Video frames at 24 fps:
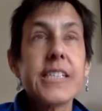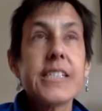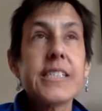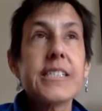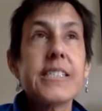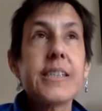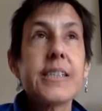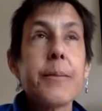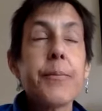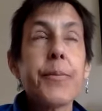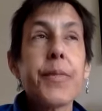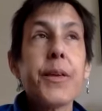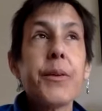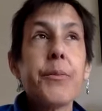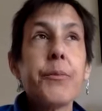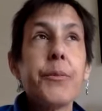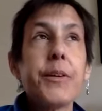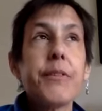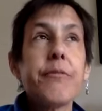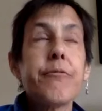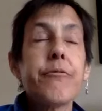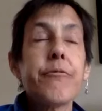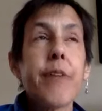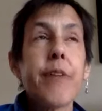to something
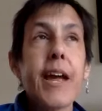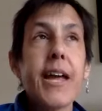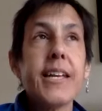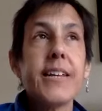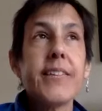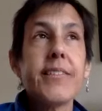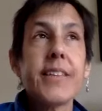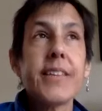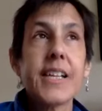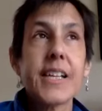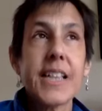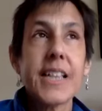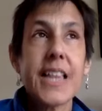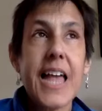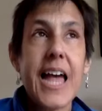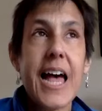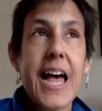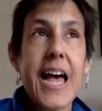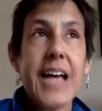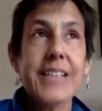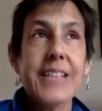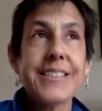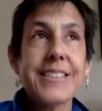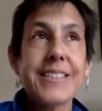we've read in the
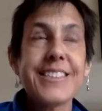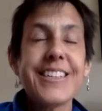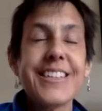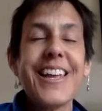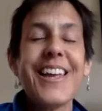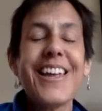class.